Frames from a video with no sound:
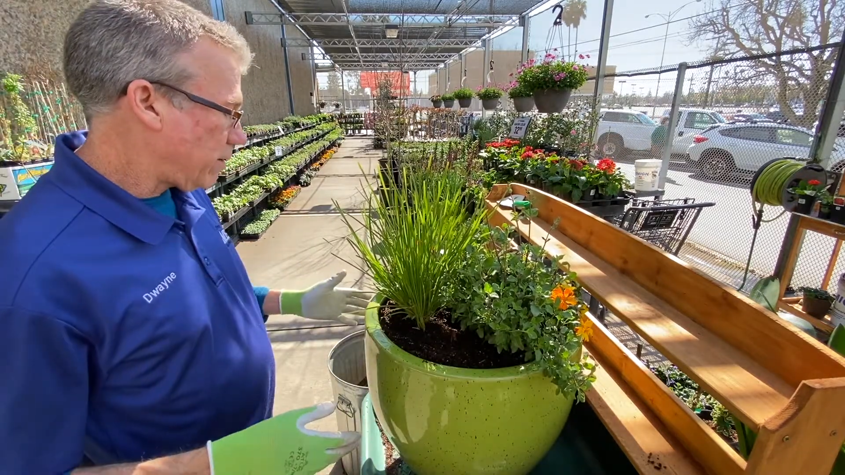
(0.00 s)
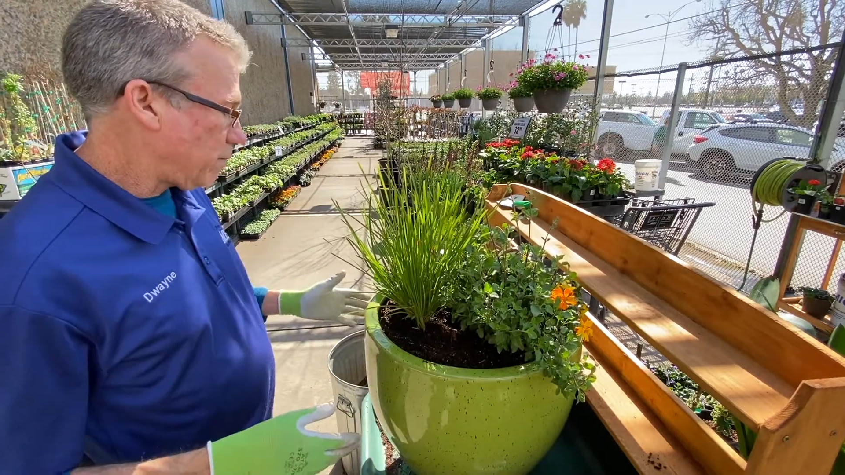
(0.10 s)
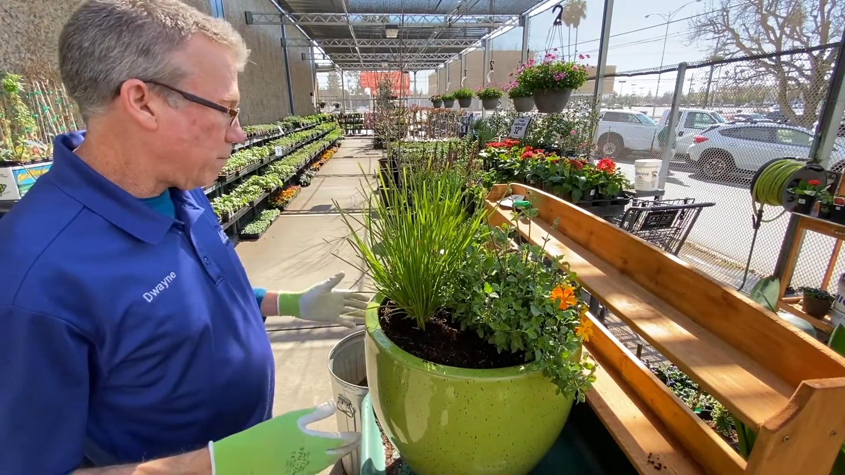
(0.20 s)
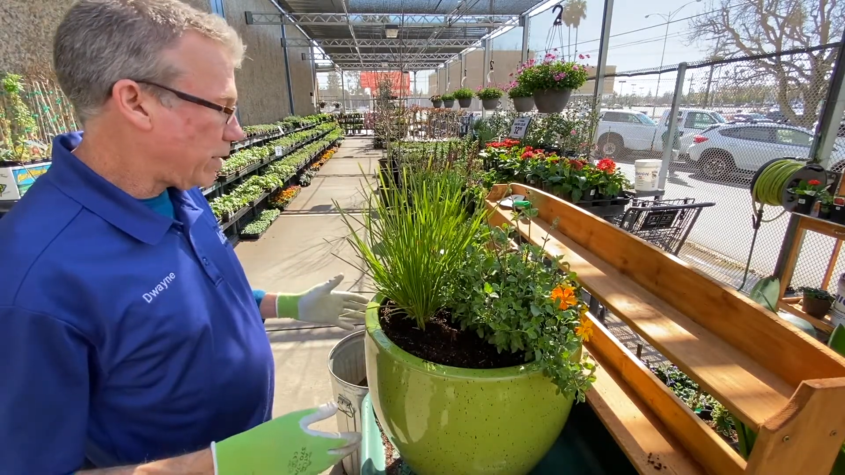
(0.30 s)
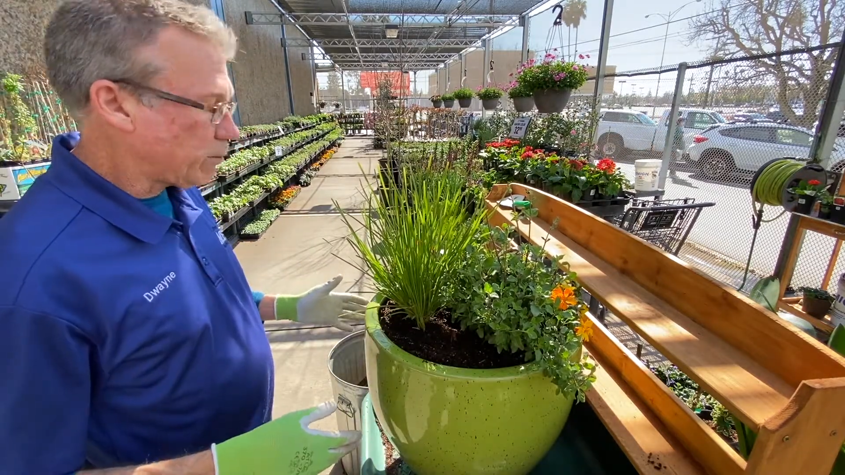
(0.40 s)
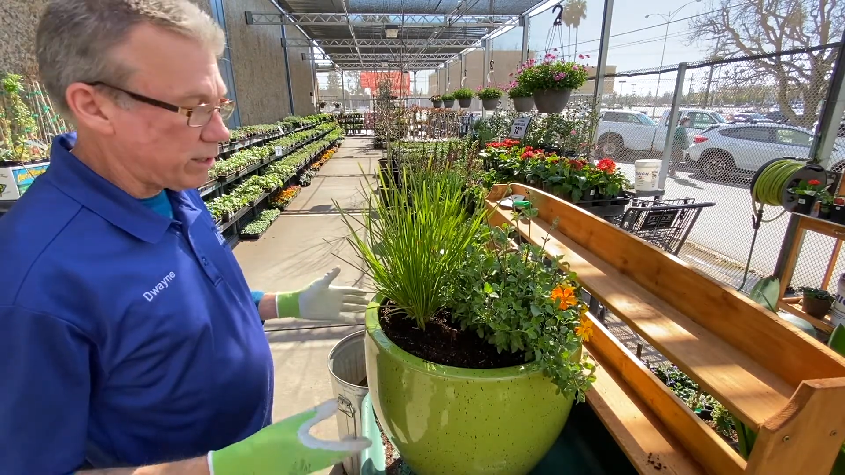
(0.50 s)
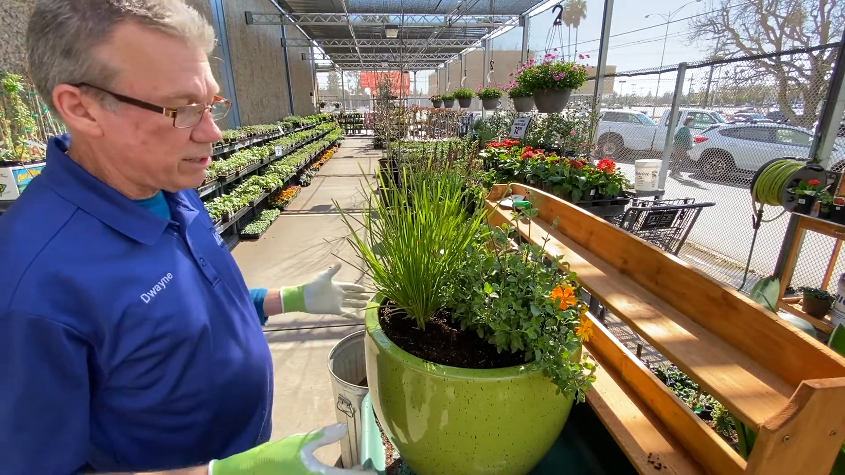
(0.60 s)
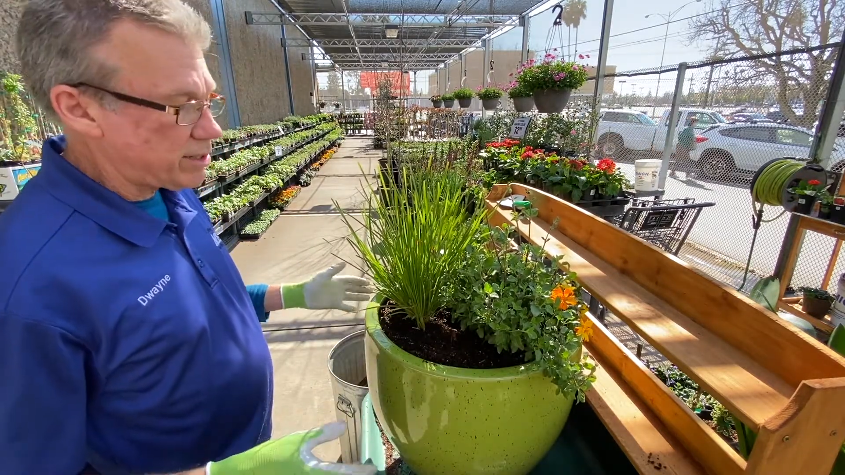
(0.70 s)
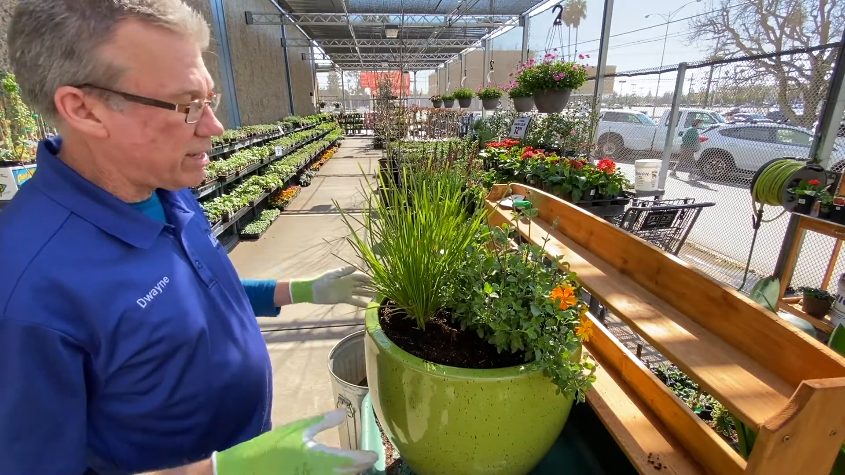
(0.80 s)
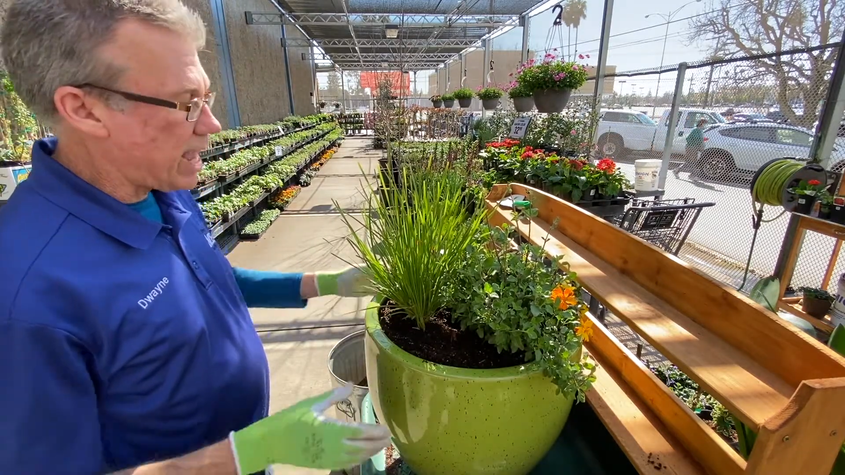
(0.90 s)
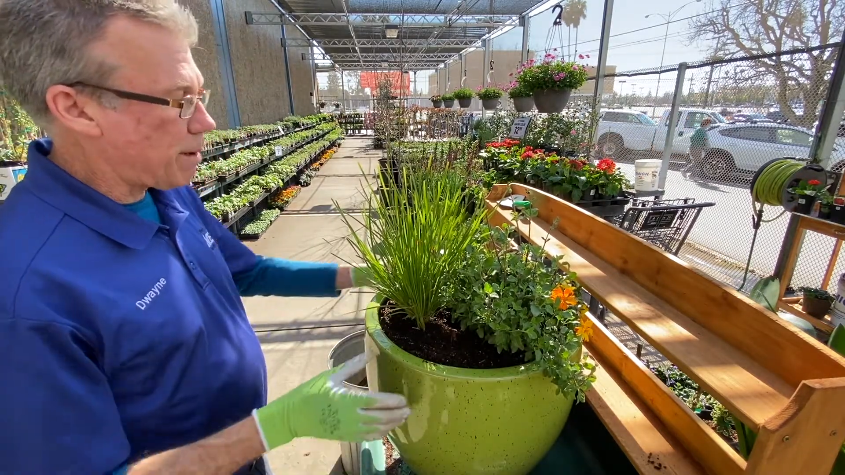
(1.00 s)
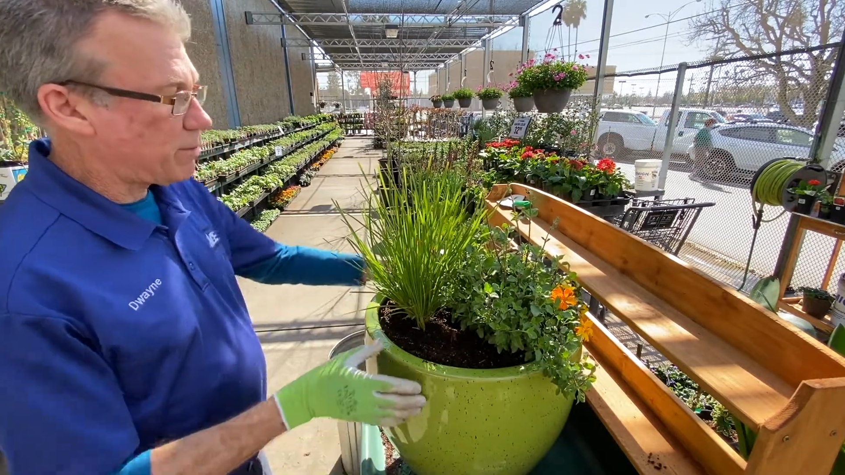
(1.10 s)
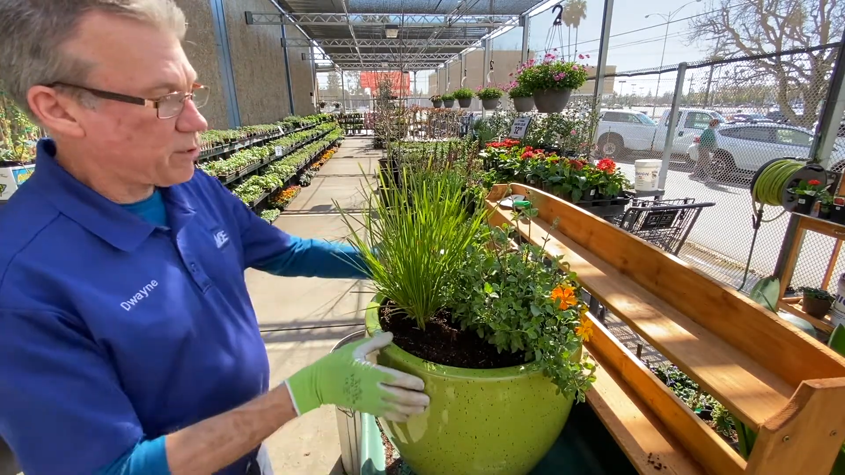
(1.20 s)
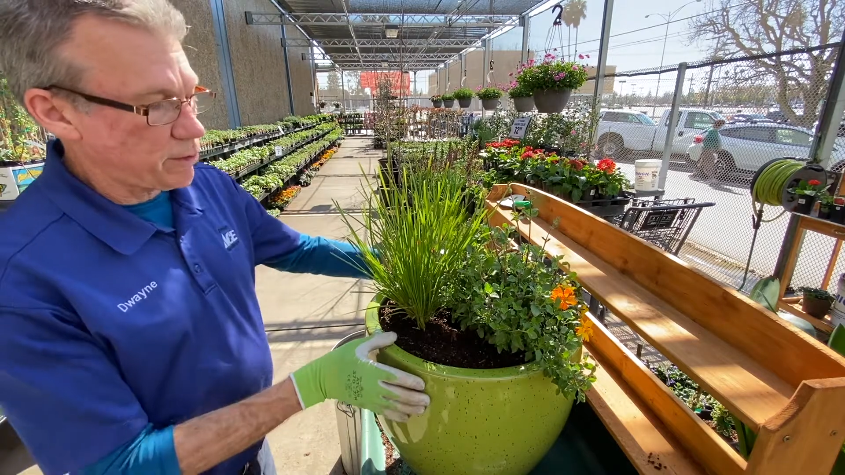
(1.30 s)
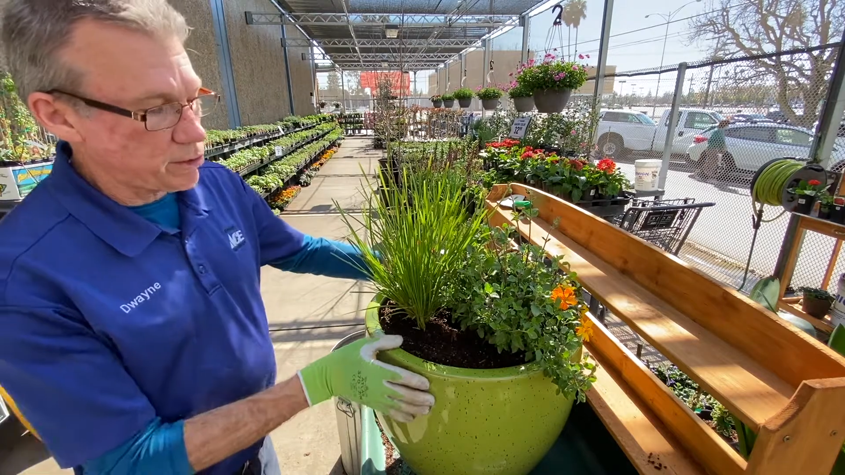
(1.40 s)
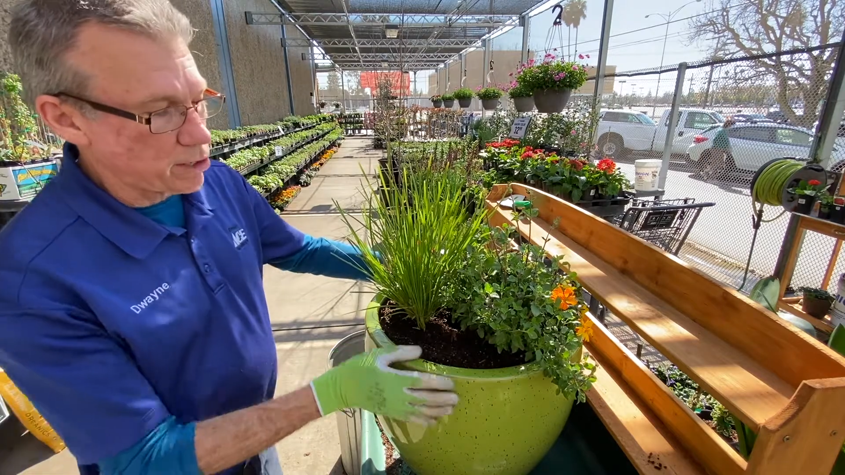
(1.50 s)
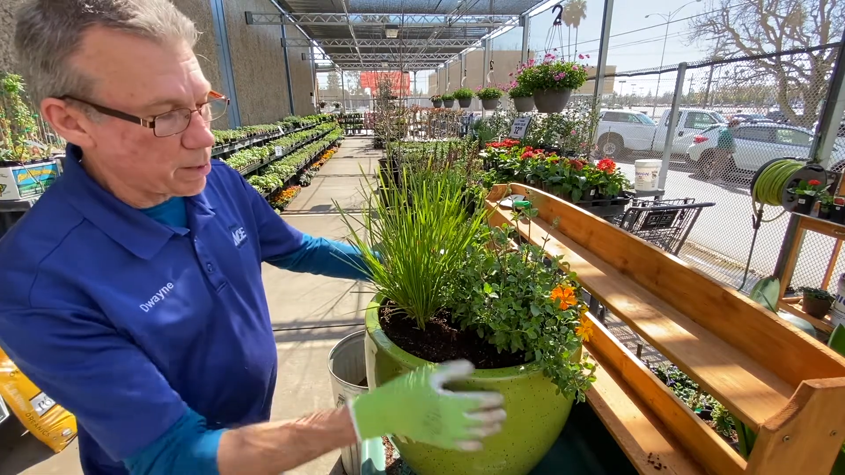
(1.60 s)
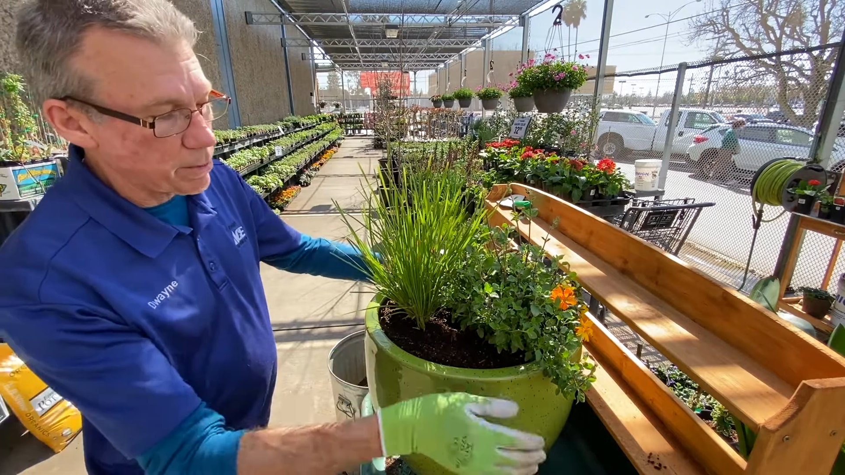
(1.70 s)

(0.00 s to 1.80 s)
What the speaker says: being released to the atmosphere as carbon